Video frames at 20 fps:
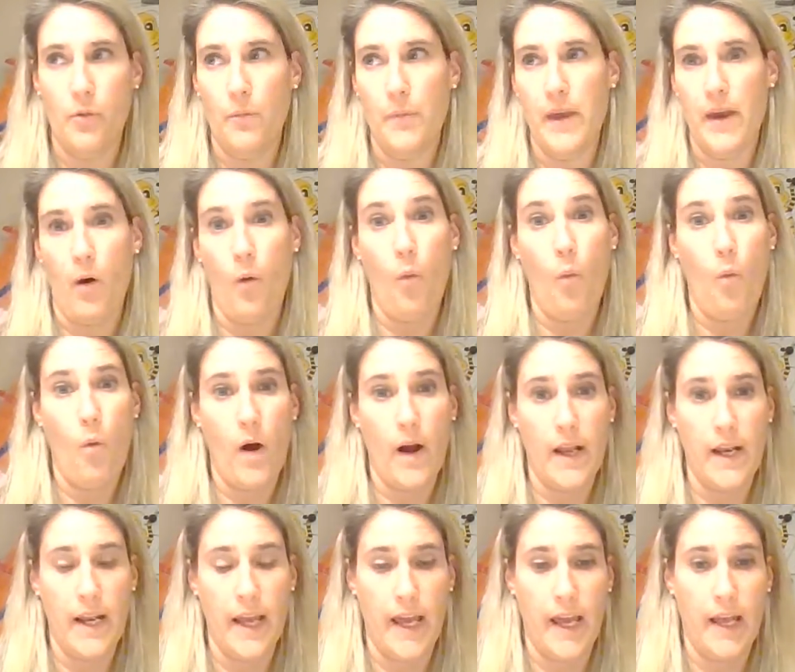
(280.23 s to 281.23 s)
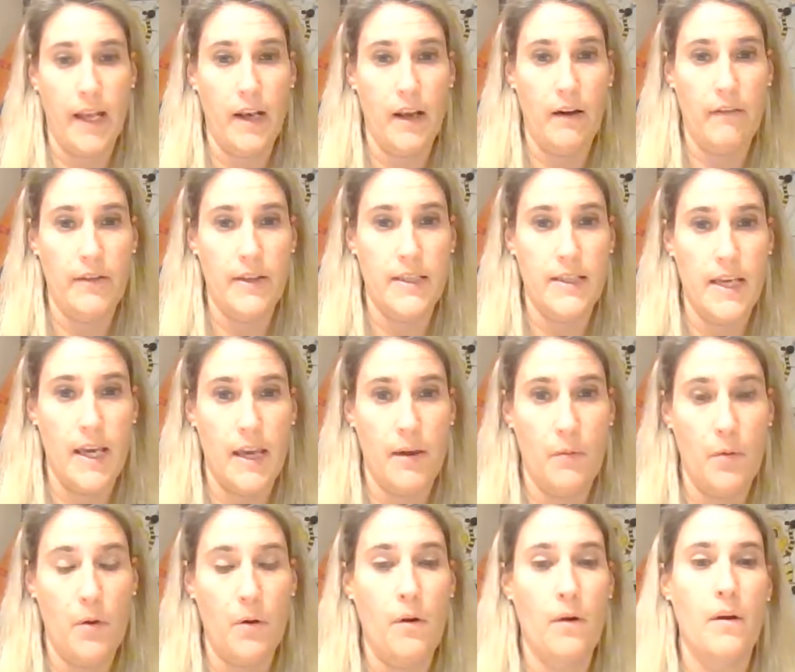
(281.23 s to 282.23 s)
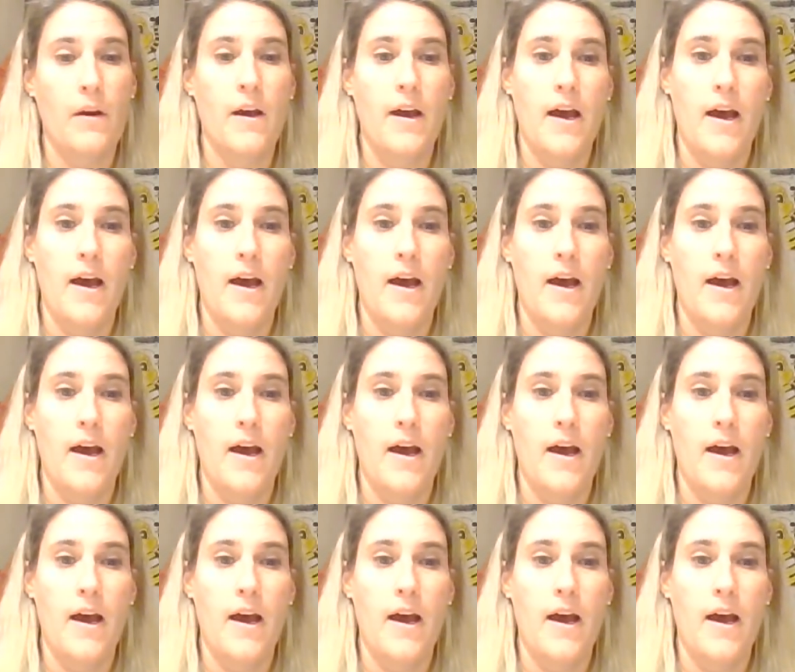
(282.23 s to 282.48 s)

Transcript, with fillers: will be at one end of a table,